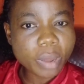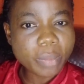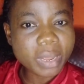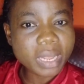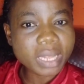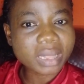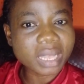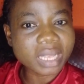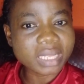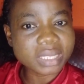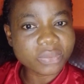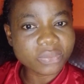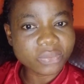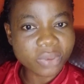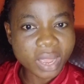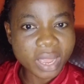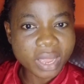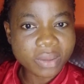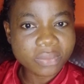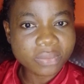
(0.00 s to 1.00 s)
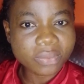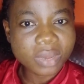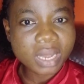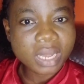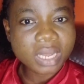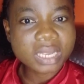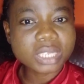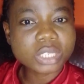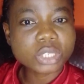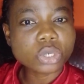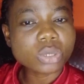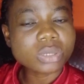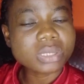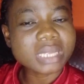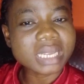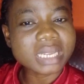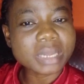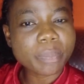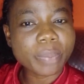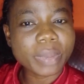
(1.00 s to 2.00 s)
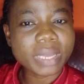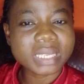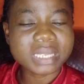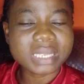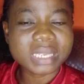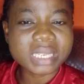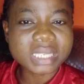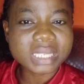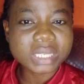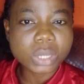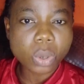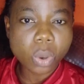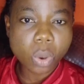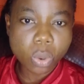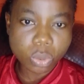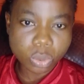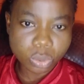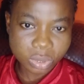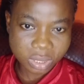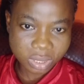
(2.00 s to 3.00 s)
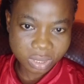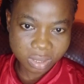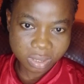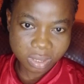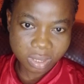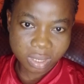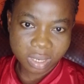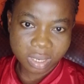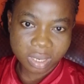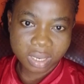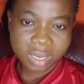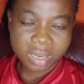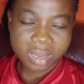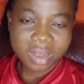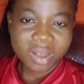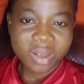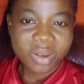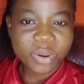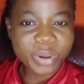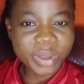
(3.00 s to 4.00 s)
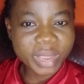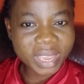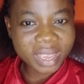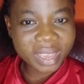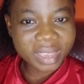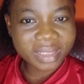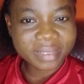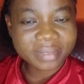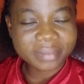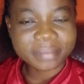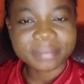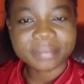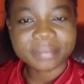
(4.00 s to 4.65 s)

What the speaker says: maybe 35, it shows that the person is cold. Okay,